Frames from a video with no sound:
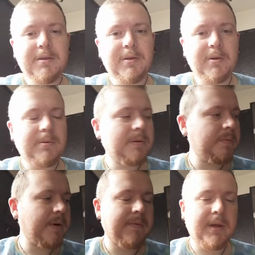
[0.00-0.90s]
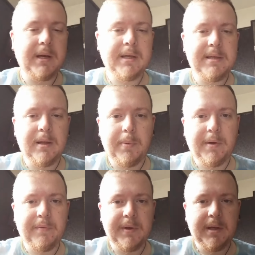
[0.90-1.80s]
so we have like a
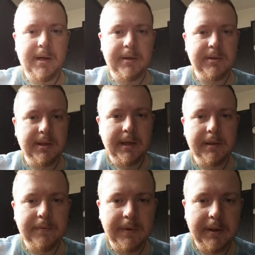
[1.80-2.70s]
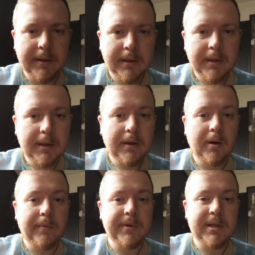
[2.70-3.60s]
telepathic connection kind of thing
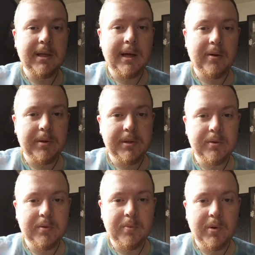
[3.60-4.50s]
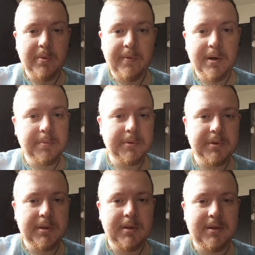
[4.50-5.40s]
obviously language doesn't work with
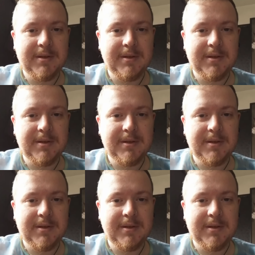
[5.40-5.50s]
animals.